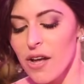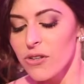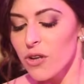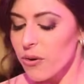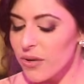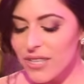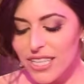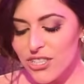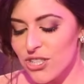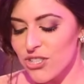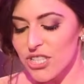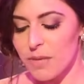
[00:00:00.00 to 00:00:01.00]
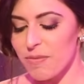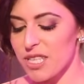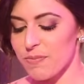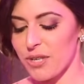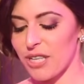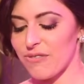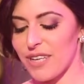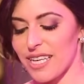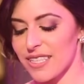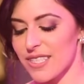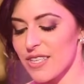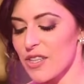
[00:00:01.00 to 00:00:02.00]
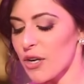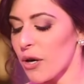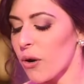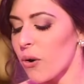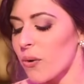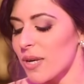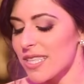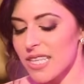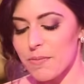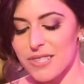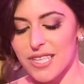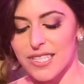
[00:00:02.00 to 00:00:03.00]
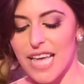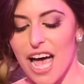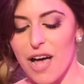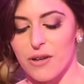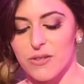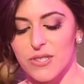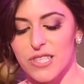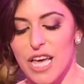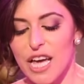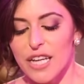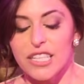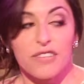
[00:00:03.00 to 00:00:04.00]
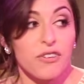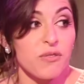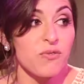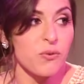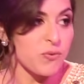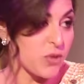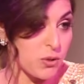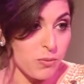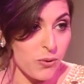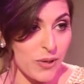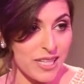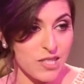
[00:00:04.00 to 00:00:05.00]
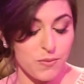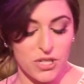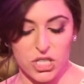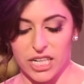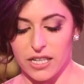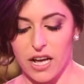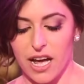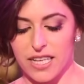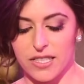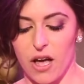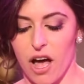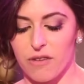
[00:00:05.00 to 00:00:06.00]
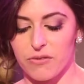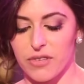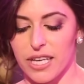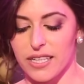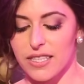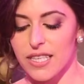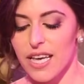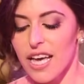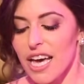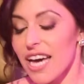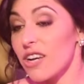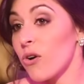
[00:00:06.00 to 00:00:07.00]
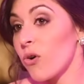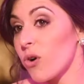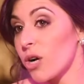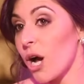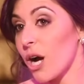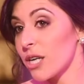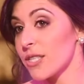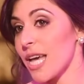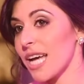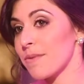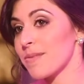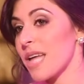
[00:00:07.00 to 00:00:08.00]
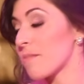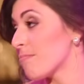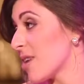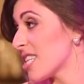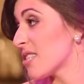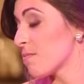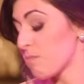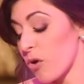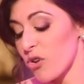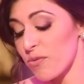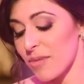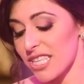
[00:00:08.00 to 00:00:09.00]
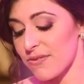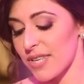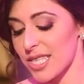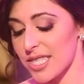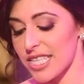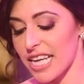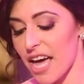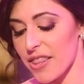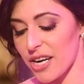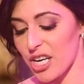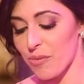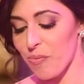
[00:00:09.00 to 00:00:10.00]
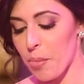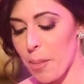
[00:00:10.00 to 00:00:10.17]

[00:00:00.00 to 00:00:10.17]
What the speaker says: No relationship is perfect. There are always ups and downs, different viewpoints which can cause conflict, and hard times that both must face together.